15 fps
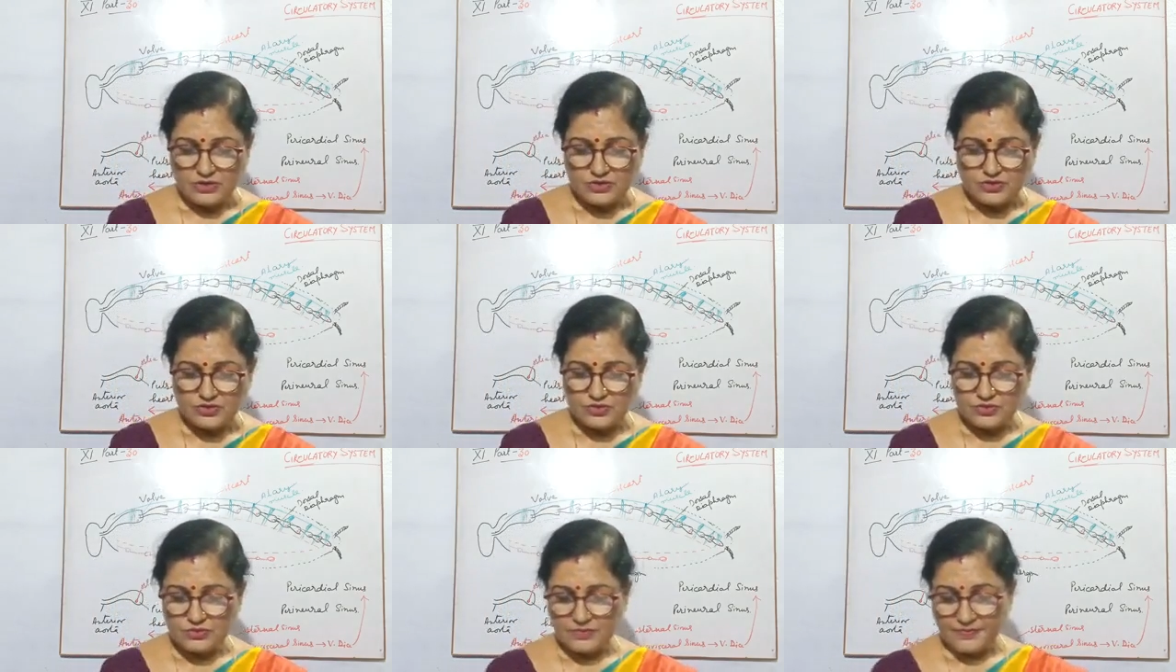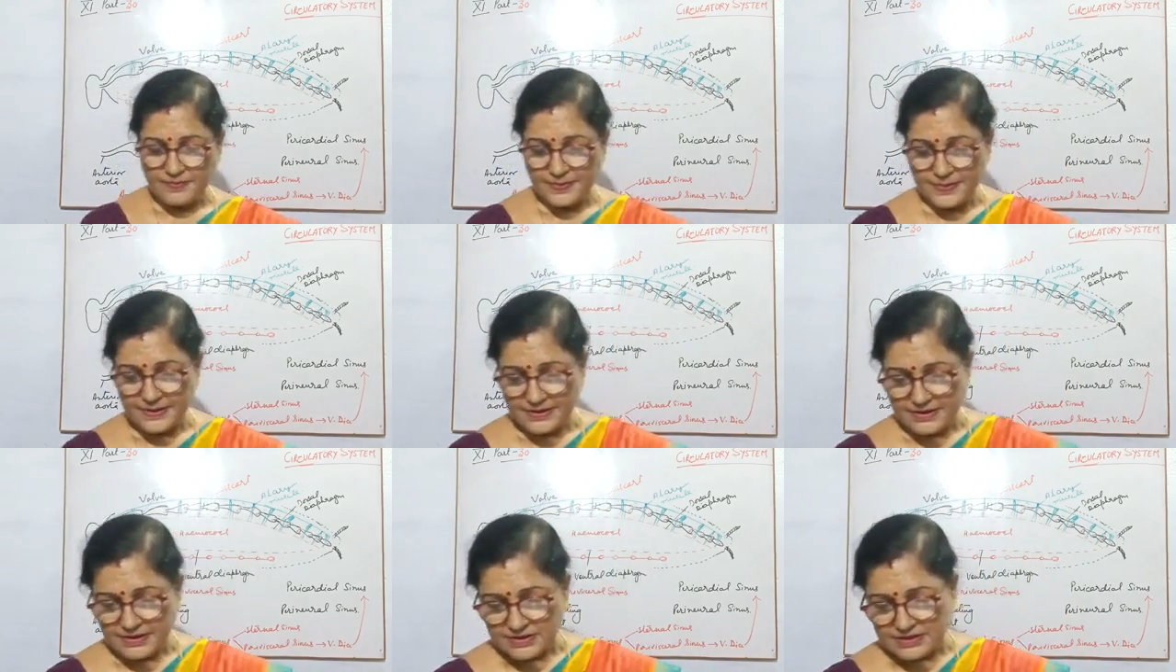So
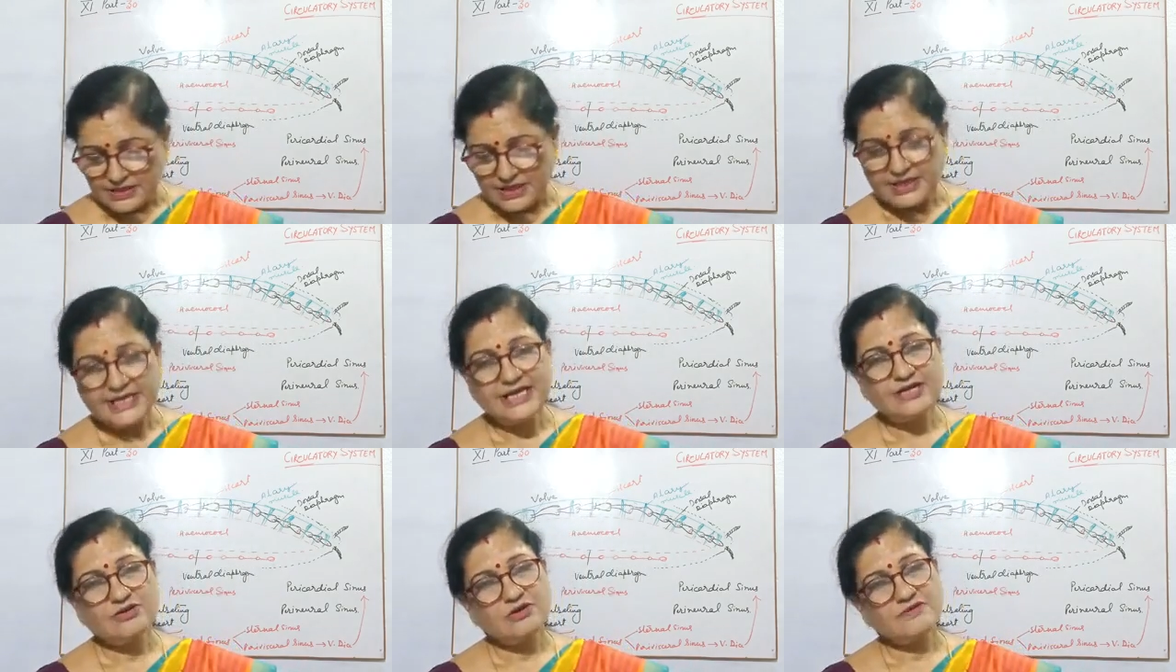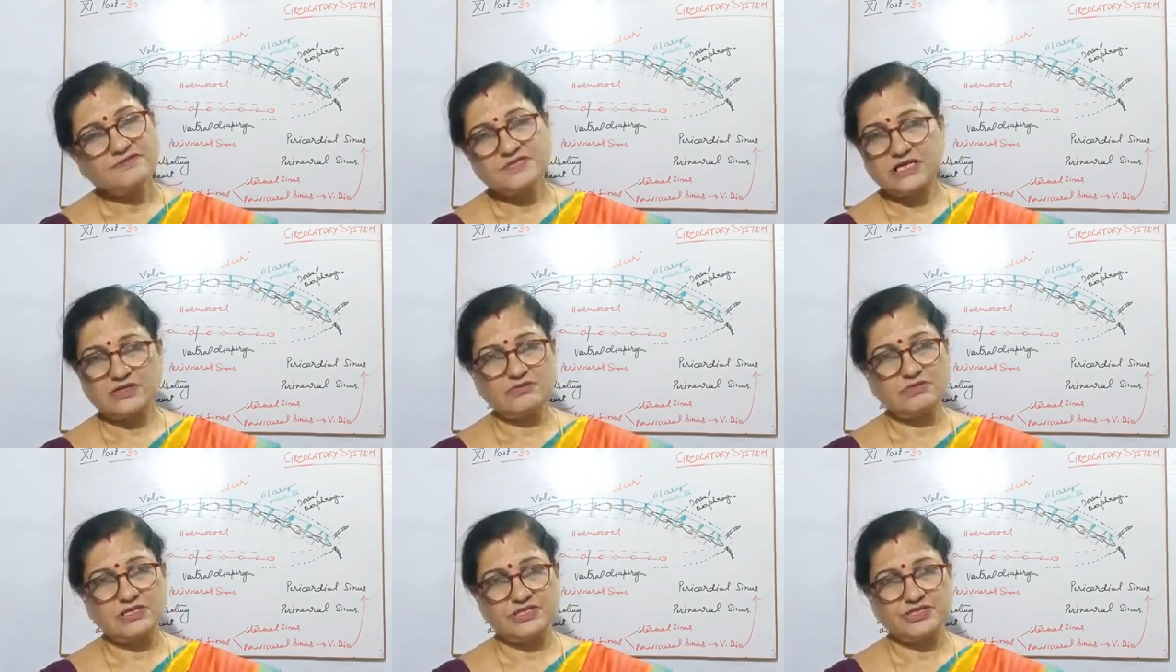the rate of
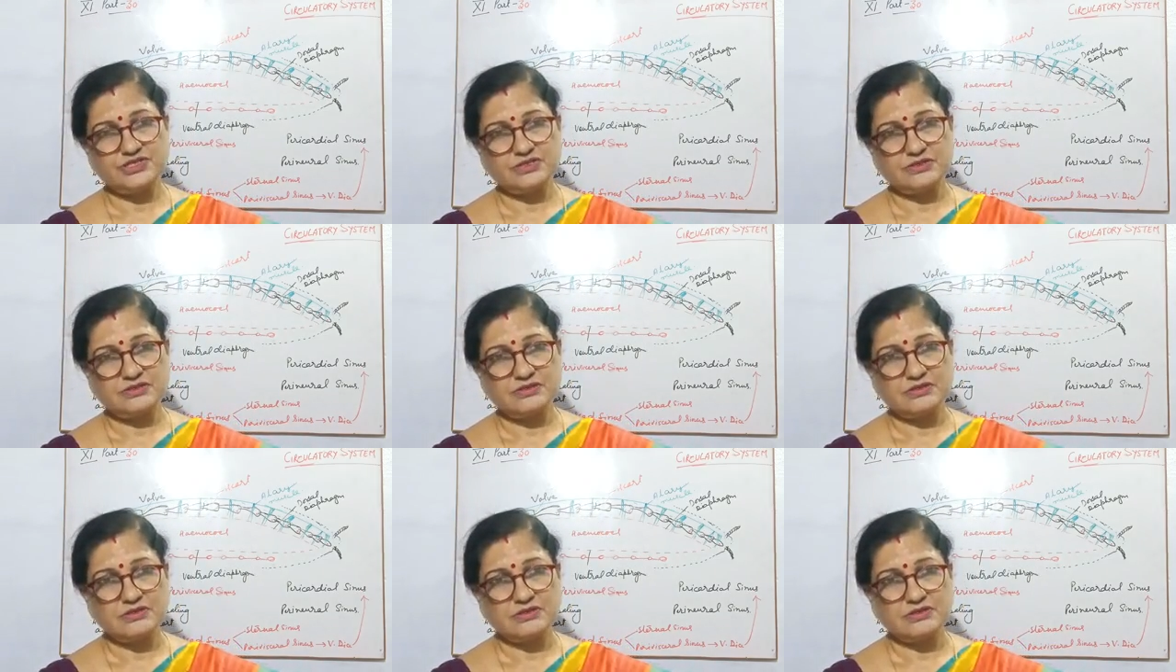circulation,